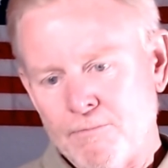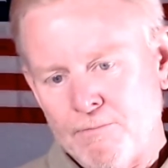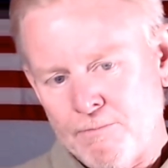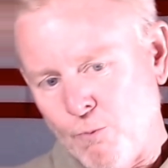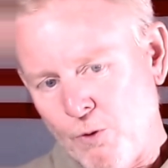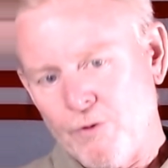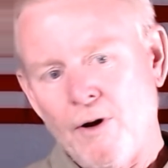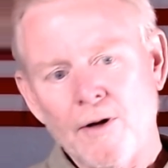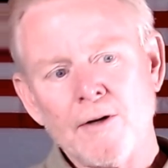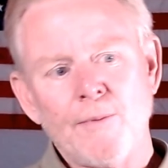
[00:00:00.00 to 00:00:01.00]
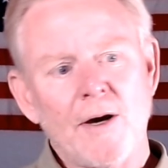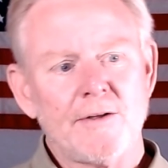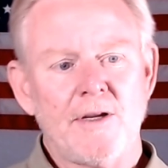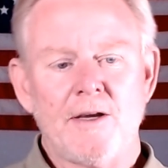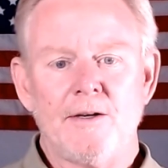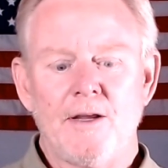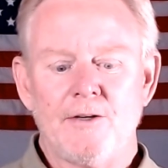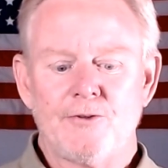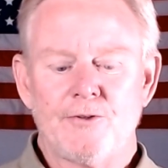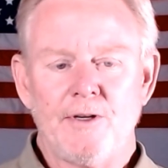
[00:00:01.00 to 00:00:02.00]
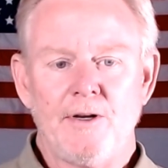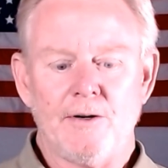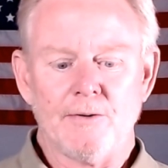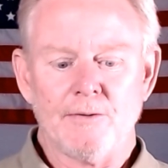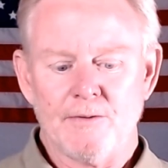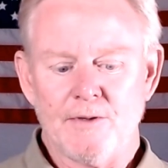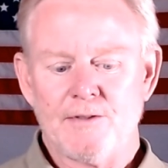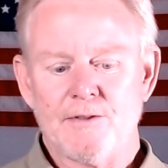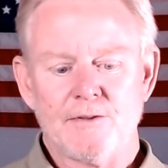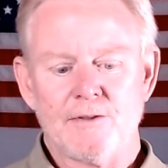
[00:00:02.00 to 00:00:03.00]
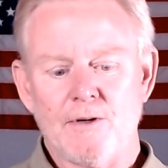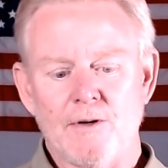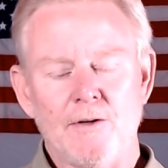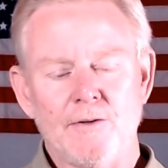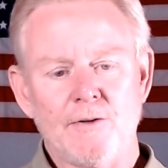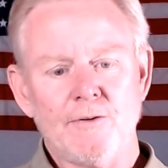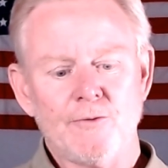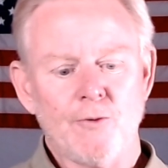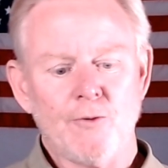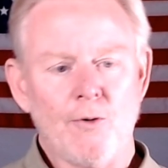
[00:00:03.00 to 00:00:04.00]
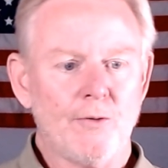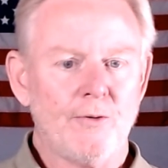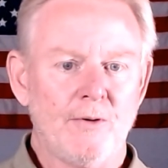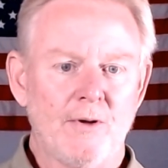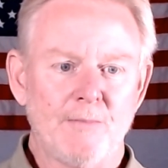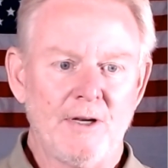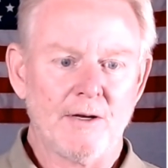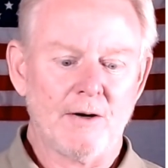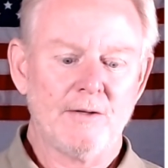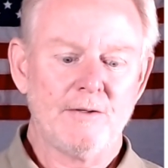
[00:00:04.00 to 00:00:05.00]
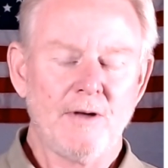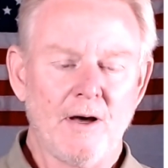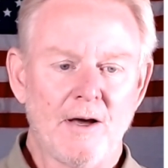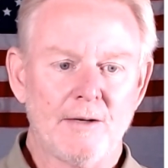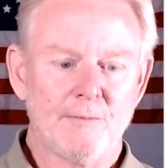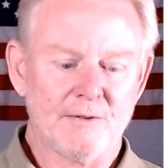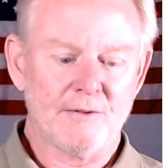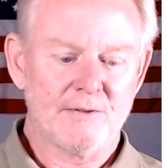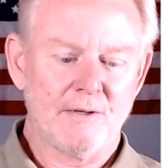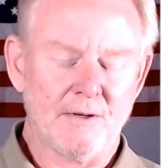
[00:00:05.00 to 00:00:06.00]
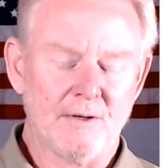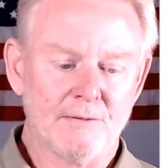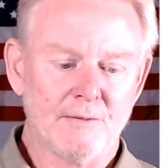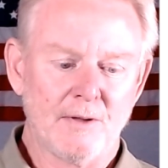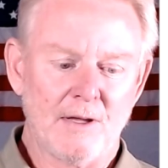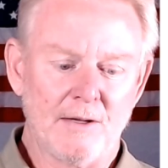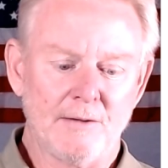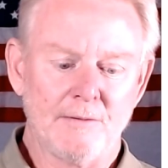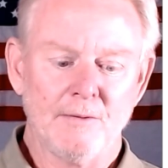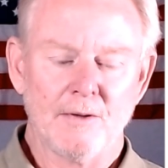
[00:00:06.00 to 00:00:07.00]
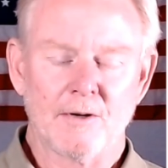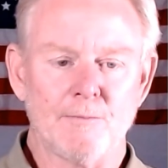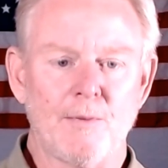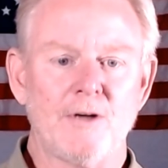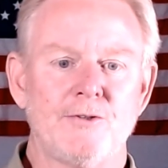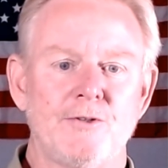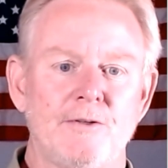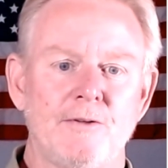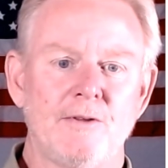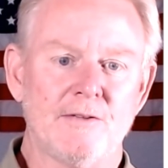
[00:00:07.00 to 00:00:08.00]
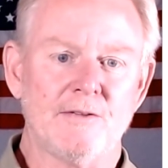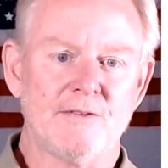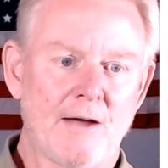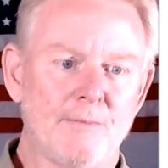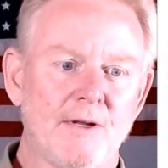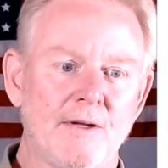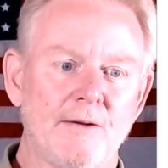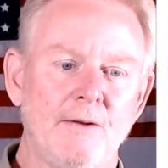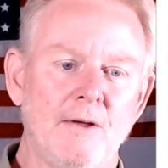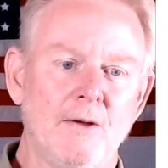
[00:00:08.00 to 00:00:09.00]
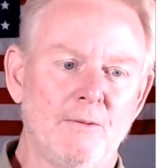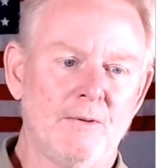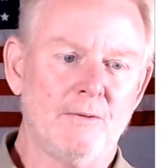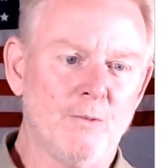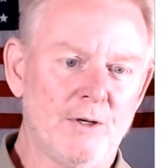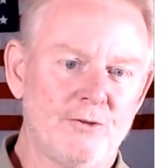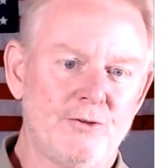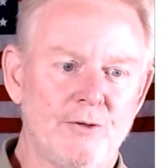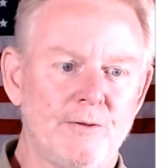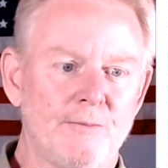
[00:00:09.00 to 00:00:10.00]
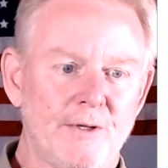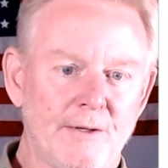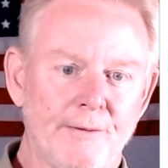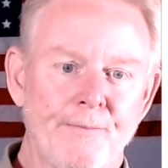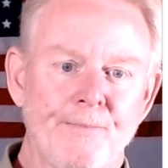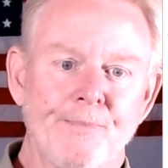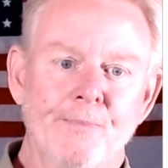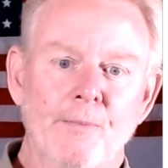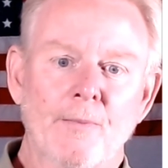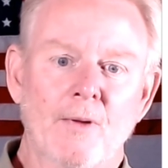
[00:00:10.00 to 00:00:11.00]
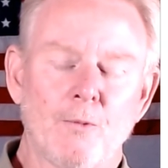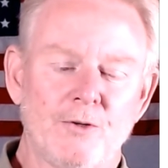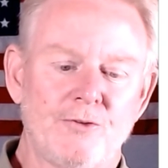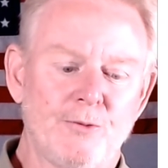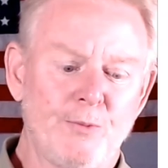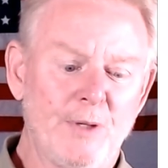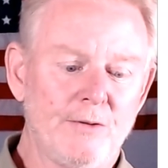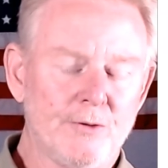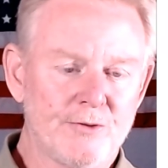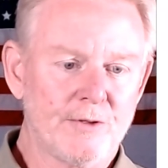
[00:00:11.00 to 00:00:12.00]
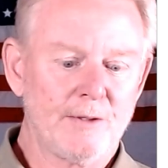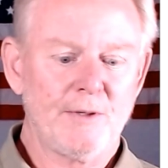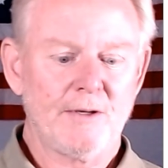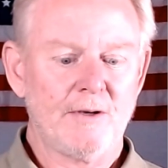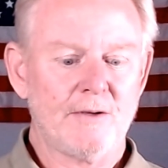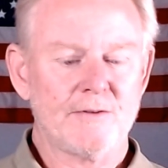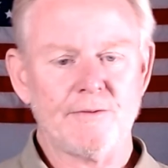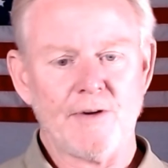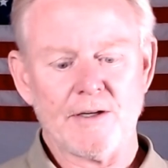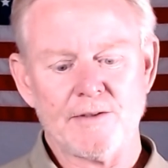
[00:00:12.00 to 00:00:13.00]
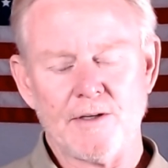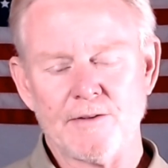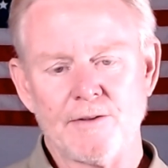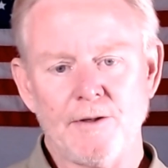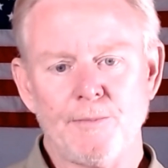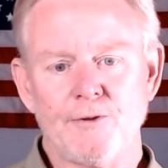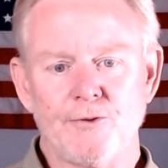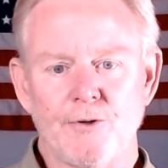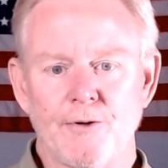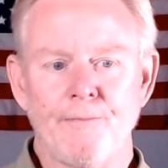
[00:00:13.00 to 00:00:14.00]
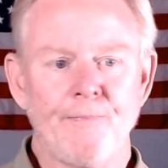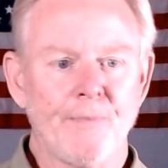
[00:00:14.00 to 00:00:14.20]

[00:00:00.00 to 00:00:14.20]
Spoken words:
We're talking about detonation here. This is uncontrolled, meaning untimed. It's a combustion that's happening when it shouldn't be, which would be usually because of excess temperature,